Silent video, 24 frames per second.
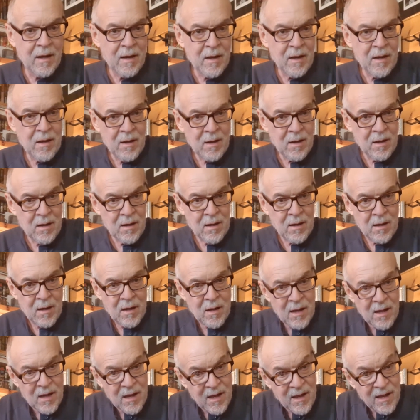
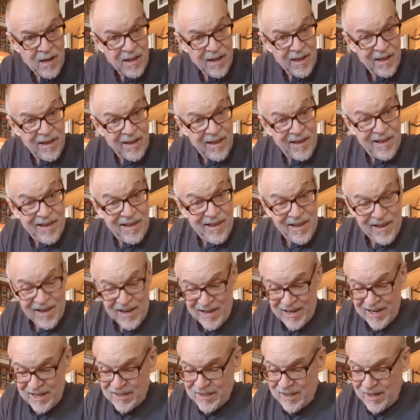
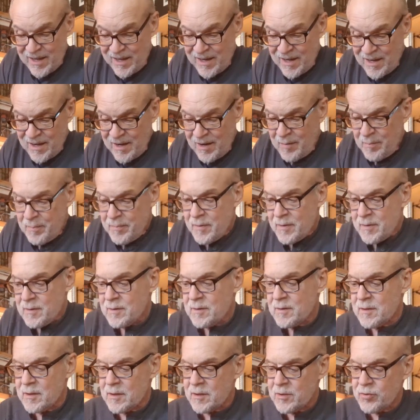and then tighten it
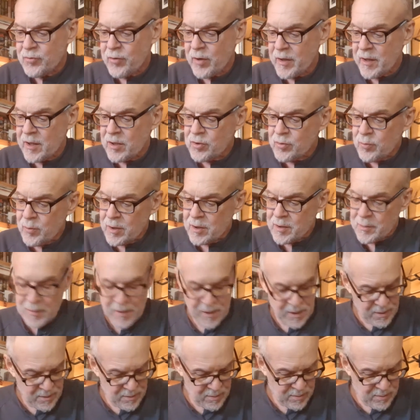up to the string that you want it to be.